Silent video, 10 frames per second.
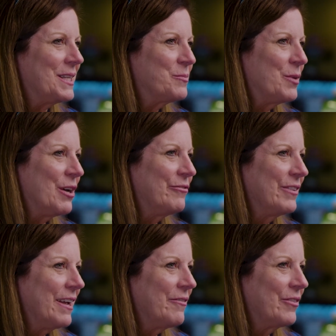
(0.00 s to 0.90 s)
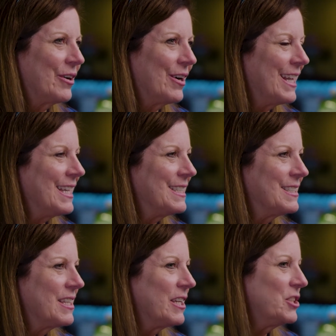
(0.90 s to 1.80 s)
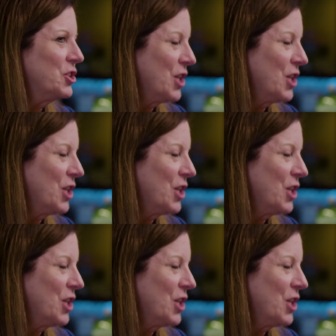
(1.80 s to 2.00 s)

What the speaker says: BuzzBallz flavor is the